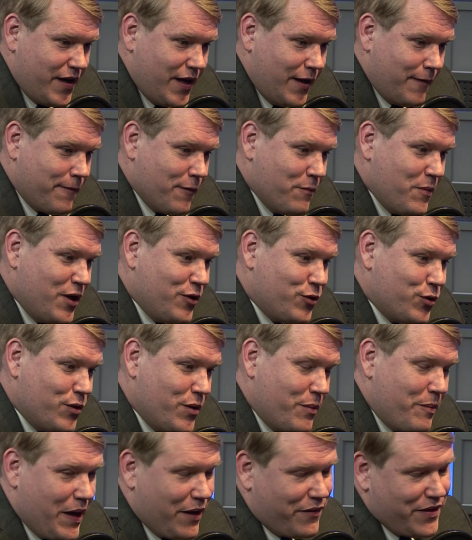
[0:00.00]

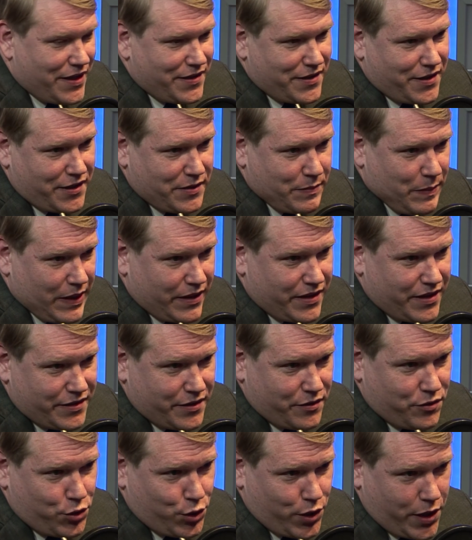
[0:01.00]
information about that suspect
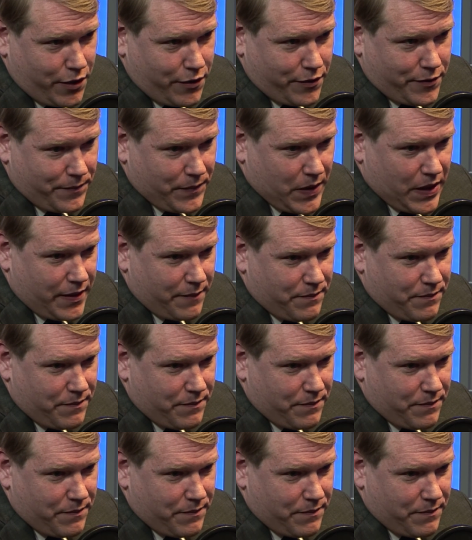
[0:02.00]
isn't shared.